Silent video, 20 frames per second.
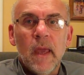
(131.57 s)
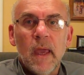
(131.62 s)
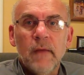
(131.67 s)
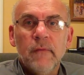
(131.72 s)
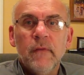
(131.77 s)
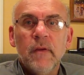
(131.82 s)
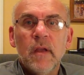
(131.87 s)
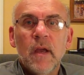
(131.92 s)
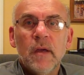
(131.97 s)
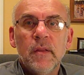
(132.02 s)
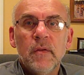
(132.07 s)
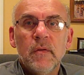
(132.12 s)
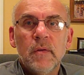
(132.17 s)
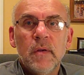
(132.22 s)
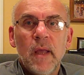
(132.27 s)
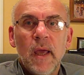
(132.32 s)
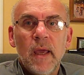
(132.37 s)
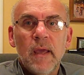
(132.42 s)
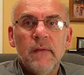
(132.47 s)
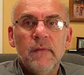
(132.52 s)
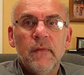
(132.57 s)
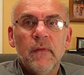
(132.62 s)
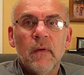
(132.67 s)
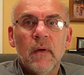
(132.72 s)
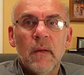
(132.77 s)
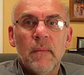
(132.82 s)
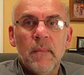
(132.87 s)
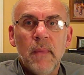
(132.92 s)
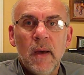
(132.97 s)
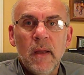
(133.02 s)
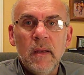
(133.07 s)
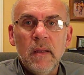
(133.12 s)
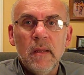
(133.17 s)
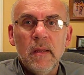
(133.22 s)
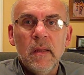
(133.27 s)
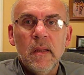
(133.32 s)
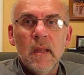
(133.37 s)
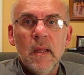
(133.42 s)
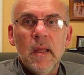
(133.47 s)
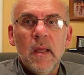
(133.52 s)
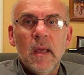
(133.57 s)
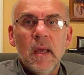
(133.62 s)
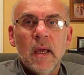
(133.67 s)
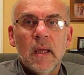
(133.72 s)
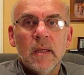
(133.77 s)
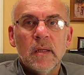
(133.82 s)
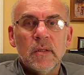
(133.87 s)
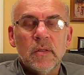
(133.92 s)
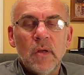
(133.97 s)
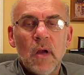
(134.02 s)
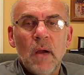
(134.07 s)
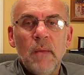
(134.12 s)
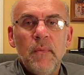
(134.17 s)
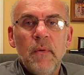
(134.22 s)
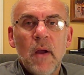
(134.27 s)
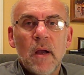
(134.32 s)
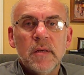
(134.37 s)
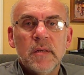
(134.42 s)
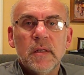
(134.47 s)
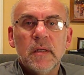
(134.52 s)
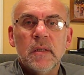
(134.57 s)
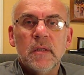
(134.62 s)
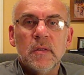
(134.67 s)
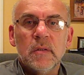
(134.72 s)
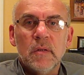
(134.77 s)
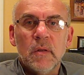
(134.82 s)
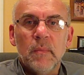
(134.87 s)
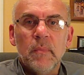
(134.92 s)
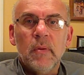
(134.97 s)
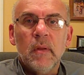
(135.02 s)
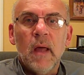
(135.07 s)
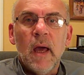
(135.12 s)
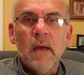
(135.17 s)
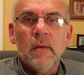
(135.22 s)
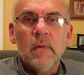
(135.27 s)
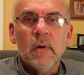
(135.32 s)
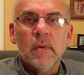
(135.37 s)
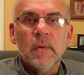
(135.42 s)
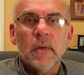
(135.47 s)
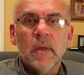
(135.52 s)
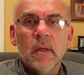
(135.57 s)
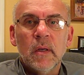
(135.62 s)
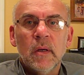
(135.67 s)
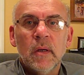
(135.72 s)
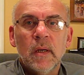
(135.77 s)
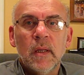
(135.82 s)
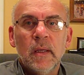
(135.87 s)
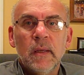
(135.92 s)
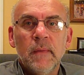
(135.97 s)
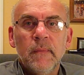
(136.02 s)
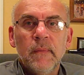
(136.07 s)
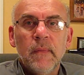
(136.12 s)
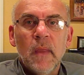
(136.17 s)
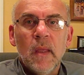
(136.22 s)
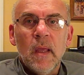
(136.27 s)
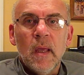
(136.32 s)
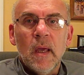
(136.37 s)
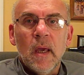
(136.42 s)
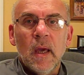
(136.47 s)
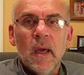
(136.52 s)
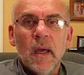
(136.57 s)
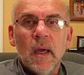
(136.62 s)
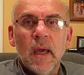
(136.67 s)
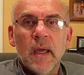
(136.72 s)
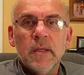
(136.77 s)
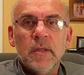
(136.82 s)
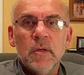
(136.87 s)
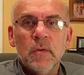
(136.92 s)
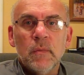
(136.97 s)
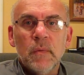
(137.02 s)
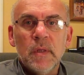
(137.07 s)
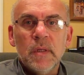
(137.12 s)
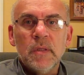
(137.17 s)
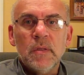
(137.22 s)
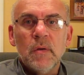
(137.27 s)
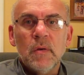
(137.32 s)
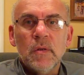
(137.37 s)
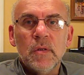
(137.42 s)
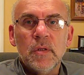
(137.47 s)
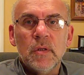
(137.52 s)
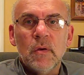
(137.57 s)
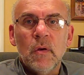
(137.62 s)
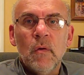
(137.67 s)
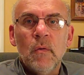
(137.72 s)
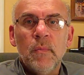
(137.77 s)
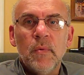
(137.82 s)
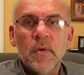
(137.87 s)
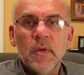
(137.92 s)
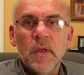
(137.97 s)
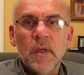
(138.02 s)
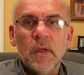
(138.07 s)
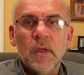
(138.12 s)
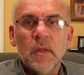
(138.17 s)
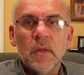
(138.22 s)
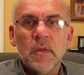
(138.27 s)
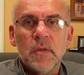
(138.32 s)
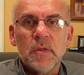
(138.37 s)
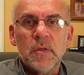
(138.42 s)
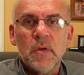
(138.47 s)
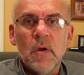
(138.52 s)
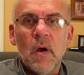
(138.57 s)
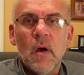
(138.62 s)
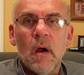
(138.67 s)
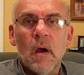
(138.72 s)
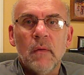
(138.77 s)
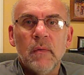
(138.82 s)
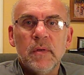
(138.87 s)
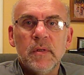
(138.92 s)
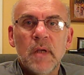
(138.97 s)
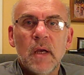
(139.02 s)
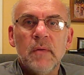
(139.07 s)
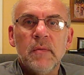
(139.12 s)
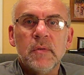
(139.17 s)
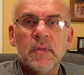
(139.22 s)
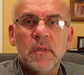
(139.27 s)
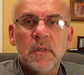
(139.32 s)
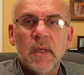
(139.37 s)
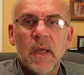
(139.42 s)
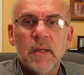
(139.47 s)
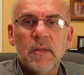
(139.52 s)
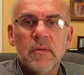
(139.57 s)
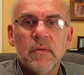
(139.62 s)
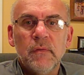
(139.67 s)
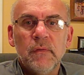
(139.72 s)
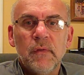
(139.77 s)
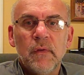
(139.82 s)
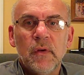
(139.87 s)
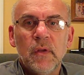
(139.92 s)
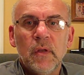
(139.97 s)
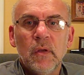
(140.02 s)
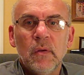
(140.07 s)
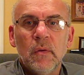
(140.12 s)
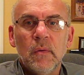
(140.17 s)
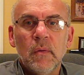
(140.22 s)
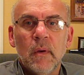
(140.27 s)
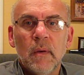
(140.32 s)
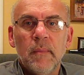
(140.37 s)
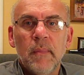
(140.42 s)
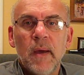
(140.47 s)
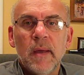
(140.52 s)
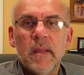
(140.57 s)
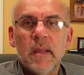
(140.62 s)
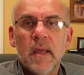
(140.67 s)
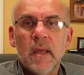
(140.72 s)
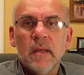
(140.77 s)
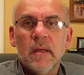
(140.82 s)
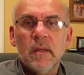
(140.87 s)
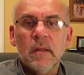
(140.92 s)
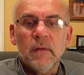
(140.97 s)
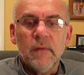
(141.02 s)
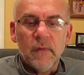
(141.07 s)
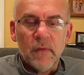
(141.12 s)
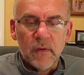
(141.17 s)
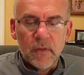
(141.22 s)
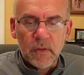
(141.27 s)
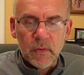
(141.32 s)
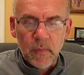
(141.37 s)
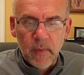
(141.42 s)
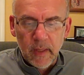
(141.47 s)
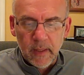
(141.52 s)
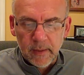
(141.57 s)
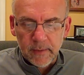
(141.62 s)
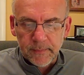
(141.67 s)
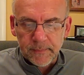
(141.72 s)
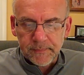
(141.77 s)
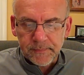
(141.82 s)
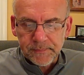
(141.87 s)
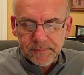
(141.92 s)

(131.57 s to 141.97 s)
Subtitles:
every other day for a month. And the star project is to apply what we're learning as you research your own particular star, which I will schedule for you by the end of the first week.